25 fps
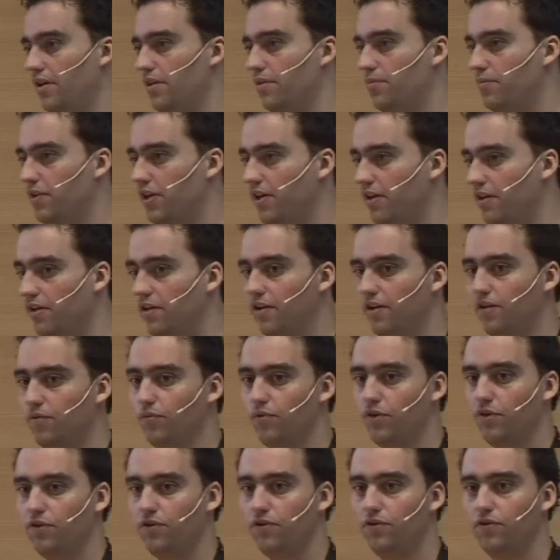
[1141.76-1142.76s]
in the beginning
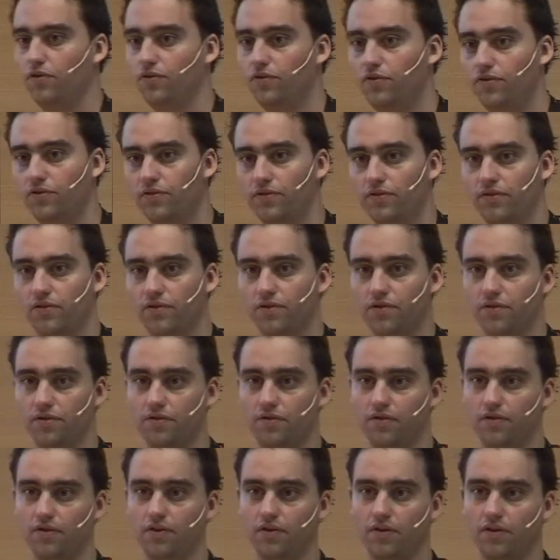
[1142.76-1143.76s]
we used
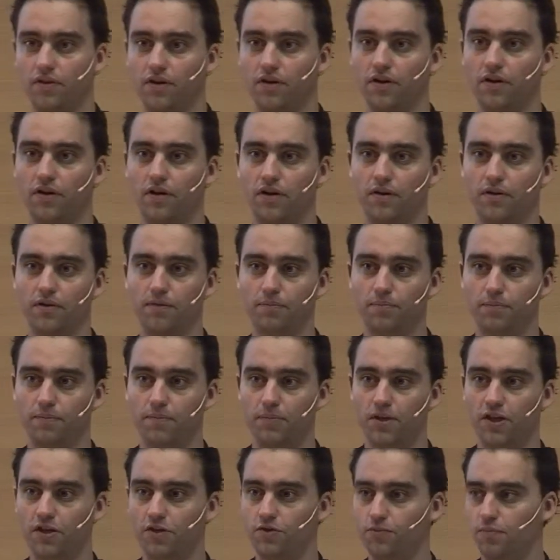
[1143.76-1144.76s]
uh,
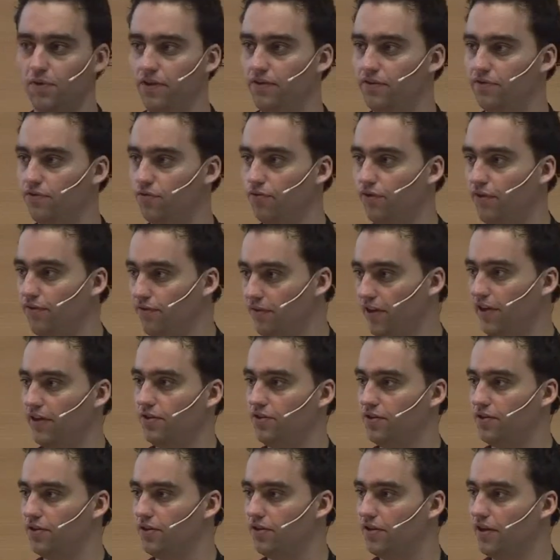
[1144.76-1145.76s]
PHP's
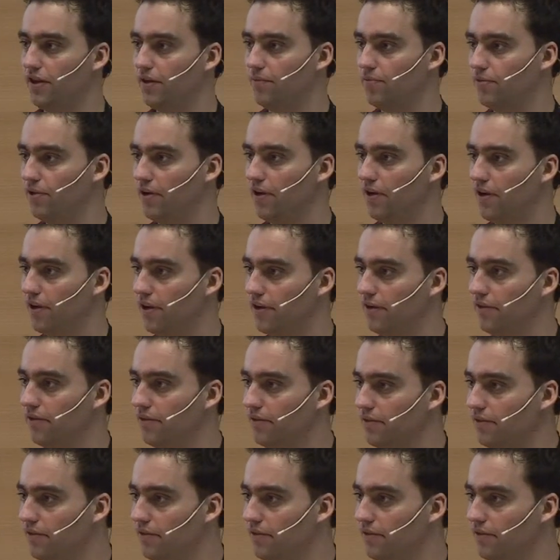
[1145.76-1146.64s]
reflection API,